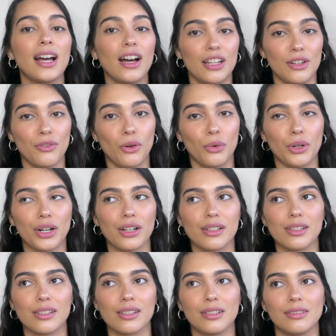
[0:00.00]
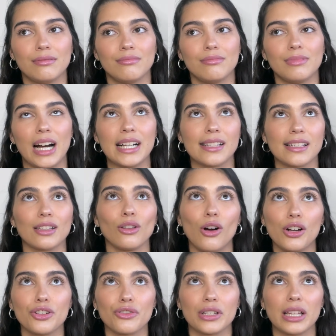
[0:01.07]
And of course, I did
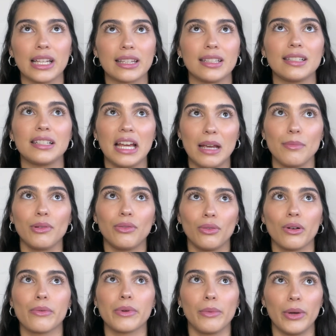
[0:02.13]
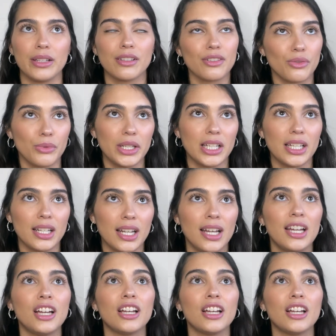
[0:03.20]
laundry like the day before we went to Sweden.